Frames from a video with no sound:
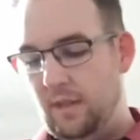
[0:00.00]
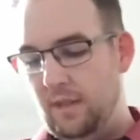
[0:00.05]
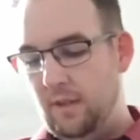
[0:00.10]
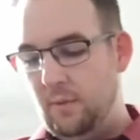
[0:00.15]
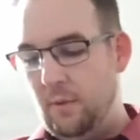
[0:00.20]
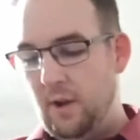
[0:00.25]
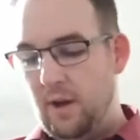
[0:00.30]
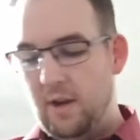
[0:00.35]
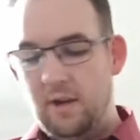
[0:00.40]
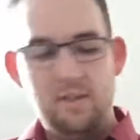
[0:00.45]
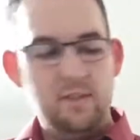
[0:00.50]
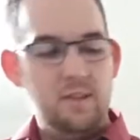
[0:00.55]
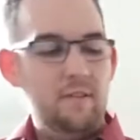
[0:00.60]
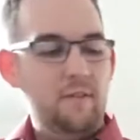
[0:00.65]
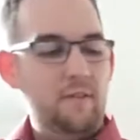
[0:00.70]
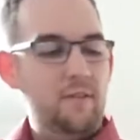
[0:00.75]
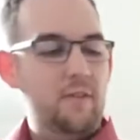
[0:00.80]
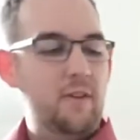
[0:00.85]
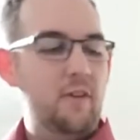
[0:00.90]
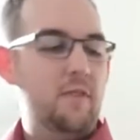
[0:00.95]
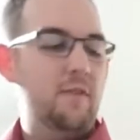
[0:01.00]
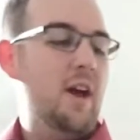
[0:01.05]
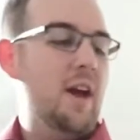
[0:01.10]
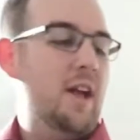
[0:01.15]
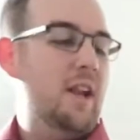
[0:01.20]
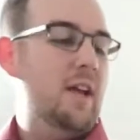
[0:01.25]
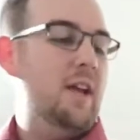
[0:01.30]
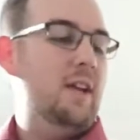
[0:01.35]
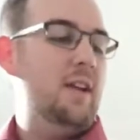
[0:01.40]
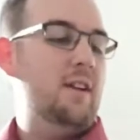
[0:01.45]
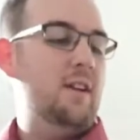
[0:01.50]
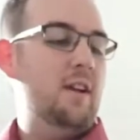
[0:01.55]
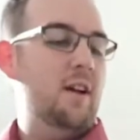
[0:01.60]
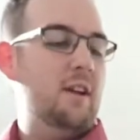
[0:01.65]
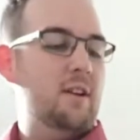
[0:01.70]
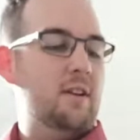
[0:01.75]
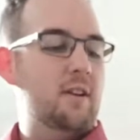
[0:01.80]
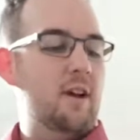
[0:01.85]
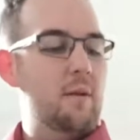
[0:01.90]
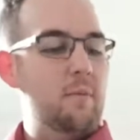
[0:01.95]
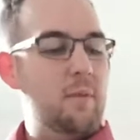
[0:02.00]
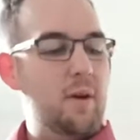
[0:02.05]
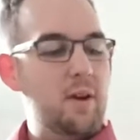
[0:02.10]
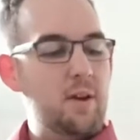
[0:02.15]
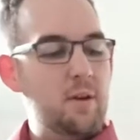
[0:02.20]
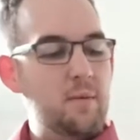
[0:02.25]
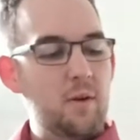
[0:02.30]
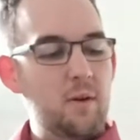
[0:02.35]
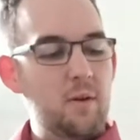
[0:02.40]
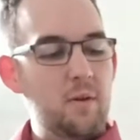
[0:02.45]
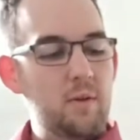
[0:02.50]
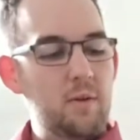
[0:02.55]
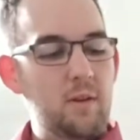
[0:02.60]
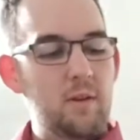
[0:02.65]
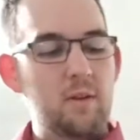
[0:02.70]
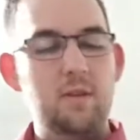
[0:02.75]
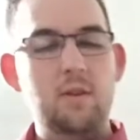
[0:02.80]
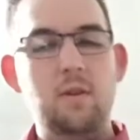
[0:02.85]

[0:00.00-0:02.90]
whereas if you've got it on humbucker mode, it